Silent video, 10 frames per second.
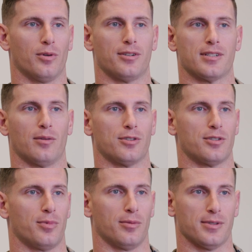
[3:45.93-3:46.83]
you understand what
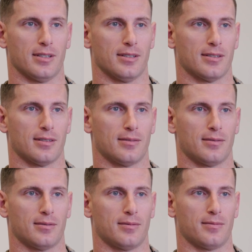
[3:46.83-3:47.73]
your purpose is.
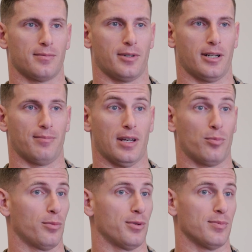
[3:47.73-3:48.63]
Right? That
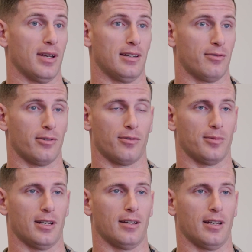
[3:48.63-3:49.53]
purpose may differ
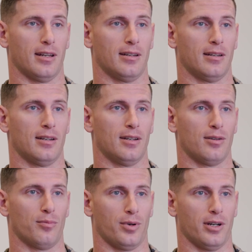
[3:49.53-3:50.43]
from day to day,
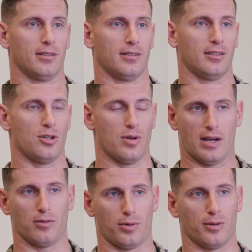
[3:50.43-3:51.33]
but you
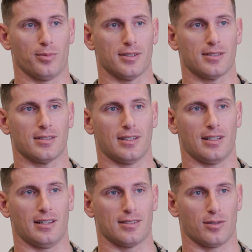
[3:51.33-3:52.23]
have a purpose,
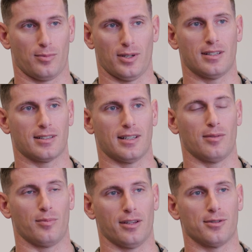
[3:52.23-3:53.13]
and it's going to be
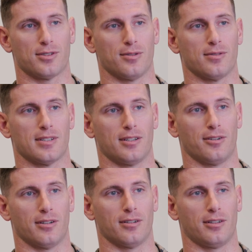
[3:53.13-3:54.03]
dictated by those students that
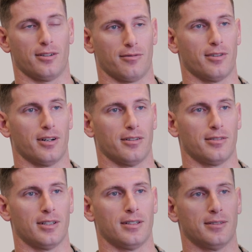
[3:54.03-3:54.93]
you're, you're in front
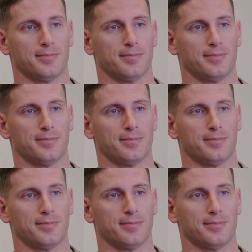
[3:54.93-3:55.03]
of.